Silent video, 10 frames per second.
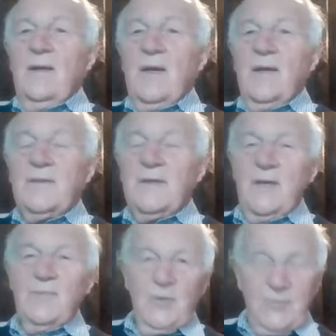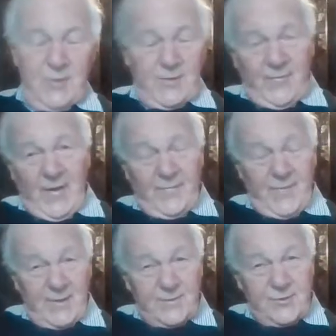I think I bought
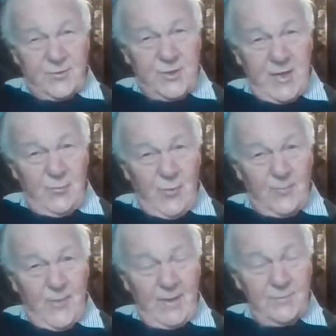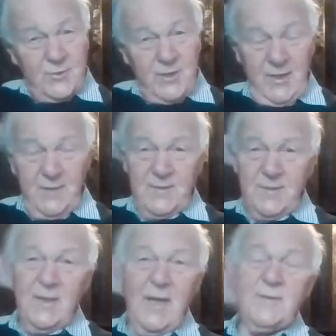25,000 share, £1 shares,
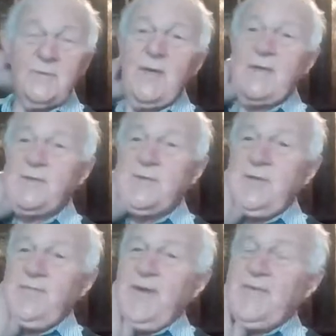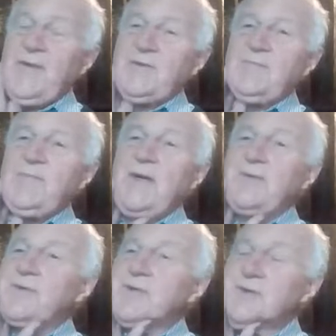and had to raise
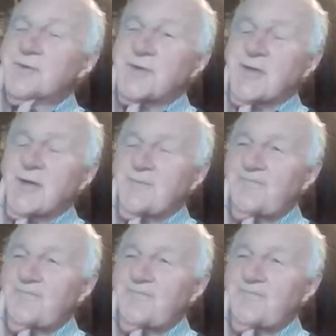£25,000 to do so.